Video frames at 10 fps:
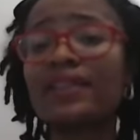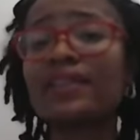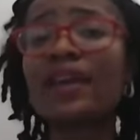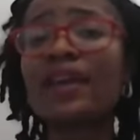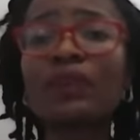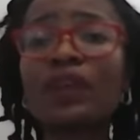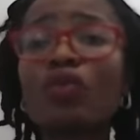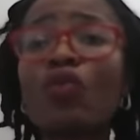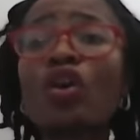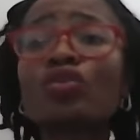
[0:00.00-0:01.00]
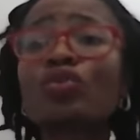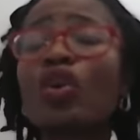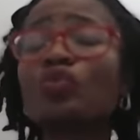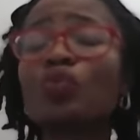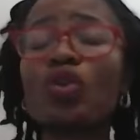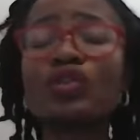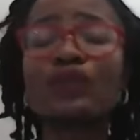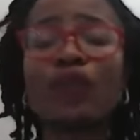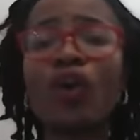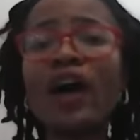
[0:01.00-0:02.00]
The same thing, what God
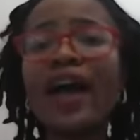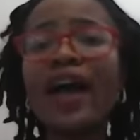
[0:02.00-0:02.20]
wants for